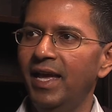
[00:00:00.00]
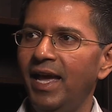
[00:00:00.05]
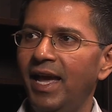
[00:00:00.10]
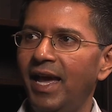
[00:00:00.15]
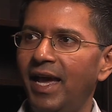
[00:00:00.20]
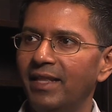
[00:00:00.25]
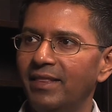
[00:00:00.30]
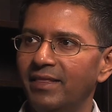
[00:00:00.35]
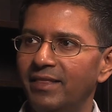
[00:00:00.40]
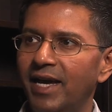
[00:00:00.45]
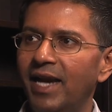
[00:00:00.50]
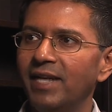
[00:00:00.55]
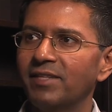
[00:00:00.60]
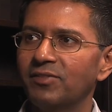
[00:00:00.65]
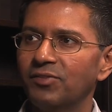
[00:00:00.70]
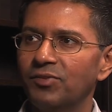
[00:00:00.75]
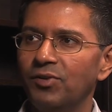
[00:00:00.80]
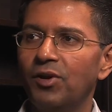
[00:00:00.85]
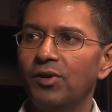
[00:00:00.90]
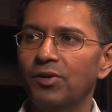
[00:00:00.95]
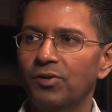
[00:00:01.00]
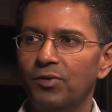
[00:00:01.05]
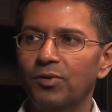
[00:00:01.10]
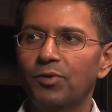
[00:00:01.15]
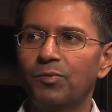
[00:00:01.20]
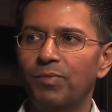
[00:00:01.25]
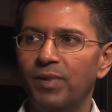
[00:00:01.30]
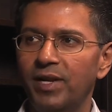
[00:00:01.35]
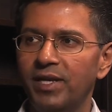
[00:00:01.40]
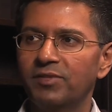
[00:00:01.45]
And that's not a
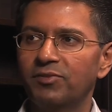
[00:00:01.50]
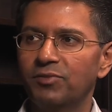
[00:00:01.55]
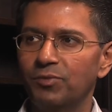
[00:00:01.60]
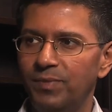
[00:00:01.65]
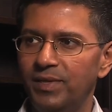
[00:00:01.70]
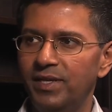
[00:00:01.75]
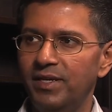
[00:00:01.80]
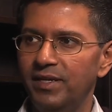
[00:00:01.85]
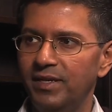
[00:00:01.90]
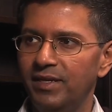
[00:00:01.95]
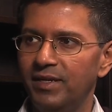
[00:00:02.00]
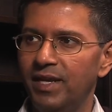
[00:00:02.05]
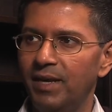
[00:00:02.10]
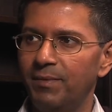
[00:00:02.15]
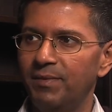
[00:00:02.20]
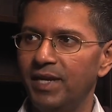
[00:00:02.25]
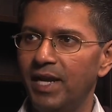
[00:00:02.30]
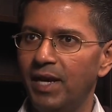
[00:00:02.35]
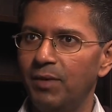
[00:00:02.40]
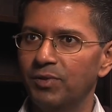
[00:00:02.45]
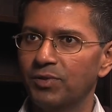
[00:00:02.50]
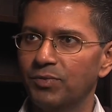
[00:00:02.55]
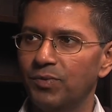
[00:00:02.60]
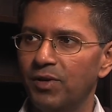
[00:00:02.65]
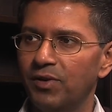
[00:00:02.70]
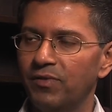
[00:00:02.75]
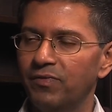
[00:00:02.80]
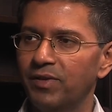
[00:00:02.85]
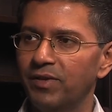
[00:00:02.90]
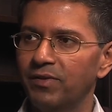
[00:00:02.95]
good place to be in. I mean, I was
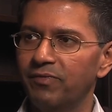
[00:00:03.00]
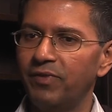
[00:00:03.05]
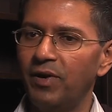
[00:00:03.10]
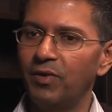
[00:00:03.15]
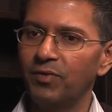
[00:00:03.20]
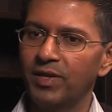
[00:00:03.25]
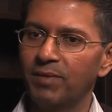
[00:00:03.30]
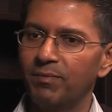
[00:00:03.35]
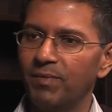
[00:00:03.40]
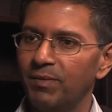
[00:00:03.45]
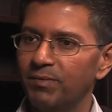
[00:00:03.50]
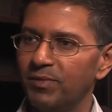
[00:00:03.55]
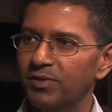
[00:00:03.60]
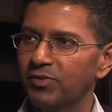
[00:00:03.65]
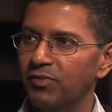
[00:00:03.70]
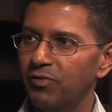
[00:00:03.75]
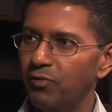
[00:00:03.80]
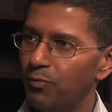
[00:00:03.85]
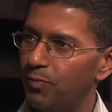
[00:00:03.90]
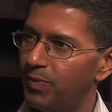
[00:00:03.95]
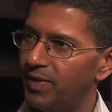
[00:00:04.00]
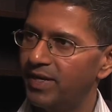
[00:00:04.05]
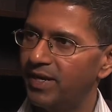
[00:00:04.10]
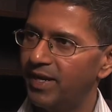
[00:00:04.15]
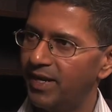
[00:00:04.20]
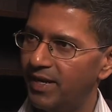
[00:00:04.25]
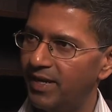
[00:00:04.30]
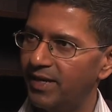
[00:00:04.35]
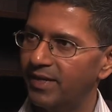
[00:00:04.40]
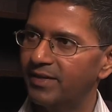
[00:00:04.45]
one of the founding members of
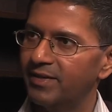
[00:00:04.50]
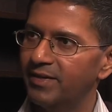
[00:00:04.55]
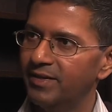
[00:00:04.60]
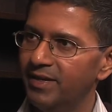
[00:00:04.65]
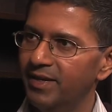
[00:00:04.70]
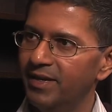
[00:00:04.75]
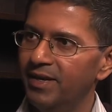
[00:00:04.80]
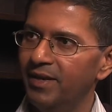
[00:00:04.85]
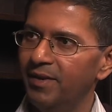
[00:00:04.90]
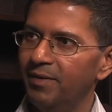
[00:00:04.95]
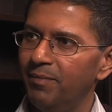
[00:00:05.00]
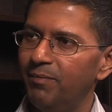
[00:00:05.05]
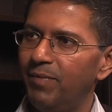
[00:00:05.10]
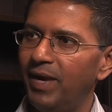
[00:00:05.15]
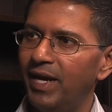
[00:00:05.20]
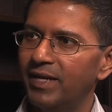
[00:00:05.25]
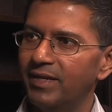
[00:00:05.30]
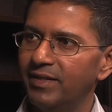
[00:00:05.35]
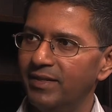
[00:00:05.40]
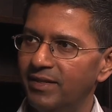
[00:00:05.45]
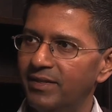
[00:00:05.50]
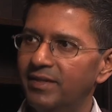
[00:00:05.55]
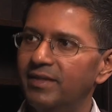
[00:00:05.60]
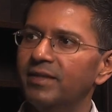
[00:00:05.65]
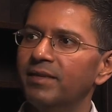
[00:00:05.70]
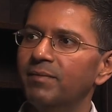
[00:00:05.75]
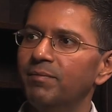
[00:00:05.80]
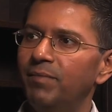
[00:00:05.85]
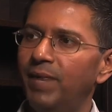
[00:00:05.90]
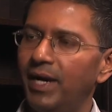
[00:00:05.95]
OpenDaylight, back in the
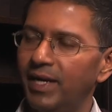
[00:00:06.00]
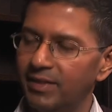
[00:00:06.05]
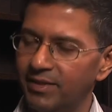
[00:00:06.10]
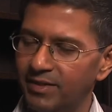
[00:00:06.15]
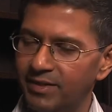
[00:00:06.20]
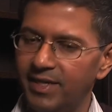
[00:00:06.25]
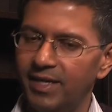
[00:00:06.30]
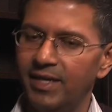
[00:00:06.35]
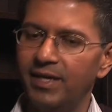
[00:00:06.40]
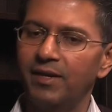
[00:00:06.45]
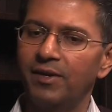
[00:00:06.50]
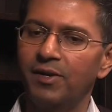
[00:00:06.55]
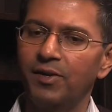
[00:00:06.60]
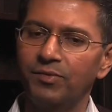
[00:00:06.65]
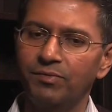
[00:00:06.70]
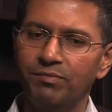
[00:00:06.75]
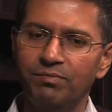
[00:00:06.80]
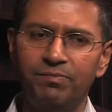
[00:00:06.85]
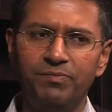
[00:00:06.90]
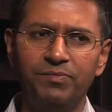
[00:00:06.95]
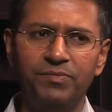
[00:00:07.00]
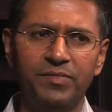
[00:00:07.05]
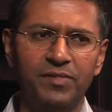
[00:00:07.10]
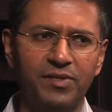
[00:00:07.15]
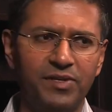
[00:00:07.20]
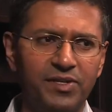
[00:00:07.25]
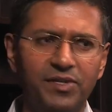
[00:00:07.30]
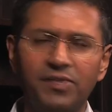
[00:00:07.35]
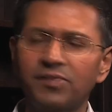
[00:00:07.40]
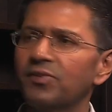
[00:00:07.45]
yeah. back in the day around yeah.
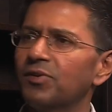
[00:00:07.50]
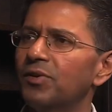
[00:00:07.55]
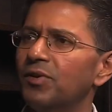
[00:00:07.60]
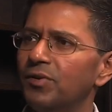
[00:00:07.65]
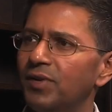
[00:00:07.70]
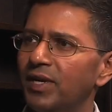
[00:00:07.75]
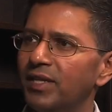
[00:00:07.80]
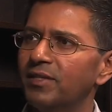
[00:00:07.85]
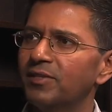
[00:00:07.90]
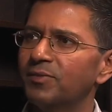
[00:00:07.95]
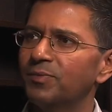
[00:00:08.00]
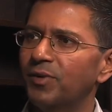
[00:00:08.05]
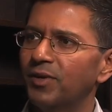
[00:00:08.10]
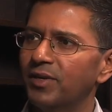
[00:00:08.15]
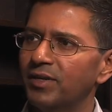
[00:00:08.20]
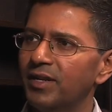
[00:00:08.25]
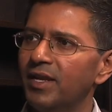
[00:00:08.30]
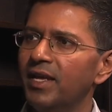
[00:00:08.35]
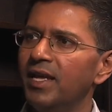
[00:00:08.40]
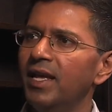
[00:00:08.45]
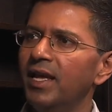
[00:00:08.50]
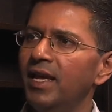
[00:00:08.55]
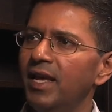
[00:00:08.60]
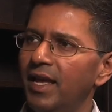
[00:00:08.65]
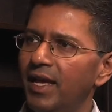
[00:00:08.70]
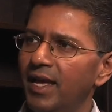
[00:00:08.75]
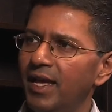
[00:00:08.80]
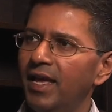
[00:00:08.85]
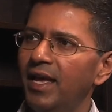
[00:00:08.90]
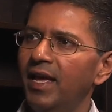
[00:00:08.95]
three years ago at yeah, this point. I remember it,
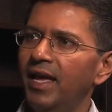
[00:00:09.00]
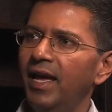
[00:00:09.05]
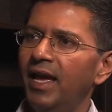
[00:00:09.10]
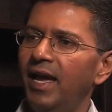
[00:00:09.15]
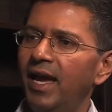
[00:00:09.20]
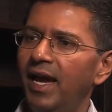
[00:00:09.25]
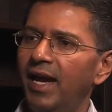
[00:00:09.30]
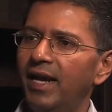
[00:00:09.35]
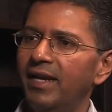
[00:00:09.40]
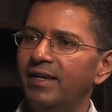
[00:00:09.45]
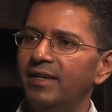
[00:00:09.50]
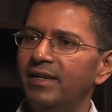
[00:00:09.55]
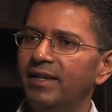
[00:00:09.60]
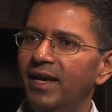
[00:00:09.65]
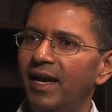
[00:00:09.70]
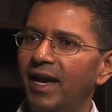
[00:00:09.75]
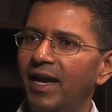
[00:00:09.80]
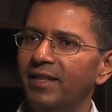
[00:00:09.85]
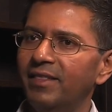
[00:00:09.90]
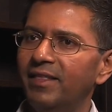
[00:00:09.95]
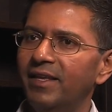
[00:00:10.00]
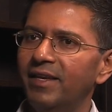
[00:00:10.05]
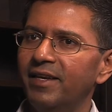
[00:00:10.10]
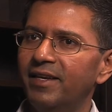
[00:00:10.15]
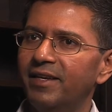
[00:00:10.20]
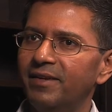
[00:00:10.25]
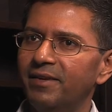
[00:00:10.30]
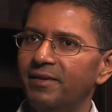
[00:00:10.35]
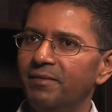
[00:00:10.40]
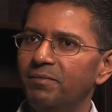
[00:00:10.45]
yeah. And I
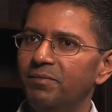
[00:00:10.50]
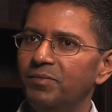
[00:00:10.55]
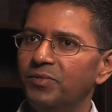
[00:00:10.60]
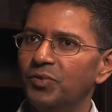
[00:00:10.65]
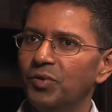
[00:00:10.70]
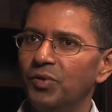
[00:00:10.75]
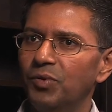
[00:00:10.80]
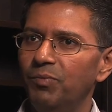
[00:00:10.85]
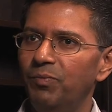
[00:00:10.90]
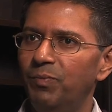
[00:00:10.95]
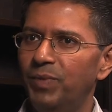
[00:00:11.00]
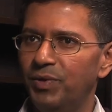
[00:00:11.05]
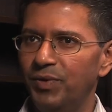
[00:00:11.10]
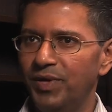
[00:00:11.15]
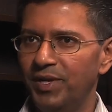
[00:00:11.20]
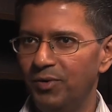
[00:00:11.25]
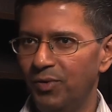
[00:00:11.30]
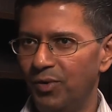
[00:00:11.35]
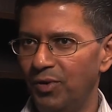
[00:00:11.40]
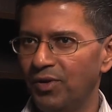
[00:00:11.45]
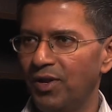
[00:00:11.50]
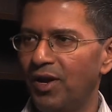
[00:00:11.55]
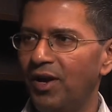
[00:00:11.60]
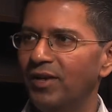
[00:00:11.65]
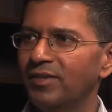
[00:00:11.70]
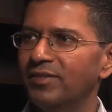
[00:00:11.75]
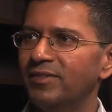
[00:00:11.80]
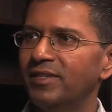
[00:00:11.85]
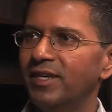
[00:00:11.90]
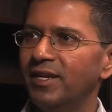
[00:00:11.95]
think uh, so between
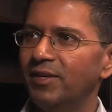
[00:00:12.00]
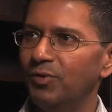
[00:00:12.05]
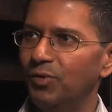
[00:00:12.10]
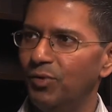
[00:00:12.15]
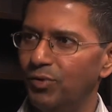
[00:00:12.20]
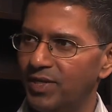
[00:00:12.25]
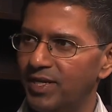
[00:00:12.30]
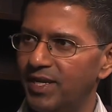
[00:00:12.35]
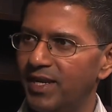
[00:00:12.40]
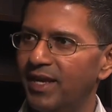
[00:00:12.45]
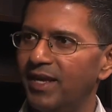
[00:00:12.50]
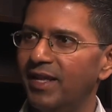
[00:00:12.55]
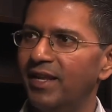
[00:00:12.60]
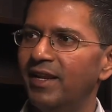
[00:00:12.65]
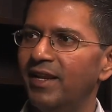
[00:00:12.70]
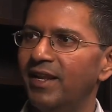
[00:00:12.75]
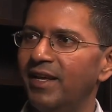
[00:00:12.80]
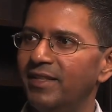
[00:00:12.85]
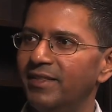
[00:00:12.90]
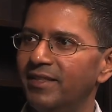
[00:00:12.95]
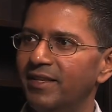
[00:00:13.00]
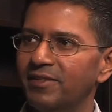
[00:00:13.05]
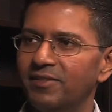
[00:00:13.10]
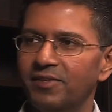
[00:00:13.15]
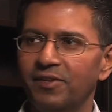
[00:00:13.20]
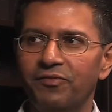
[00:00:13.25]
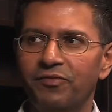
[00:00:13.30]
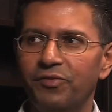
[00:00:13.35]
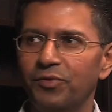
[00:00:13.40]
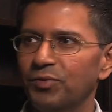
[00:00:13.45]
ONOS and ODL, and there's
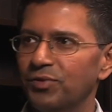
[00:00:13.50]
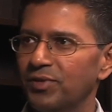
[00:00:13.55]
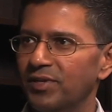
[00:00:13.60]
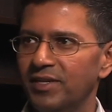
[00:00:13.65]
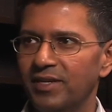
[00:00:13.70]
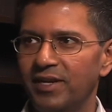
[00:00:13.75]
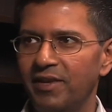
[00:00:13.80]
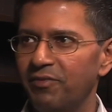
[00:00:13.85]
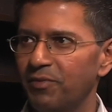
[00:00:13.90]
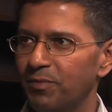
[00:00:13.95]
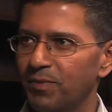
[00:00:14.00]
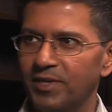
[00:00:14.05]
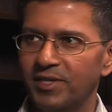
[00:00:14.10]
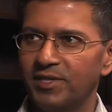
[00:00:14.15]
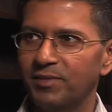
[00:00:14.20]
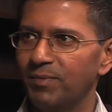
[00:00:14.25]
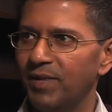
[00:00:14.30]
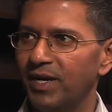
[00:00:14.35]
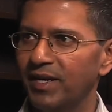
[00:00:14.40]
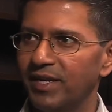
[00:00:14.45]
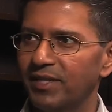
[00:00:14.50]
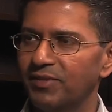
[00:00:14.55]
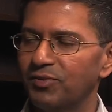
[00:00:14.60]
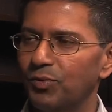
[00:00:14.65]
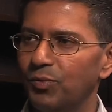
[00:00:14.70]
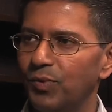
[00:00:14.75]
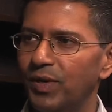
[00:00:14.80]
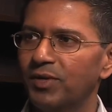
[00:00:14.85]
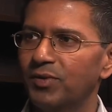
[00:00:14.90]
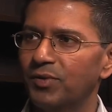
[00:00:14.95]
confusion in everybody's mind as to
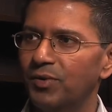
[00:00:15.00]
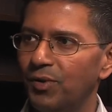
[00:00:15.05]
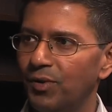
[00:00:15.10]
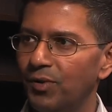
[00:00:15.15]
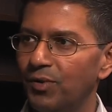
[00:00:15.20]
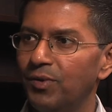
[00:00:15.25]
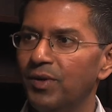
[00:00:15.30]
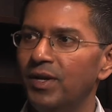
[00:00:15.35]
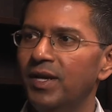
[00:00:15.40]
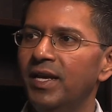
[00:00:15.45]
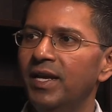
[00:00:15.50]
where to go.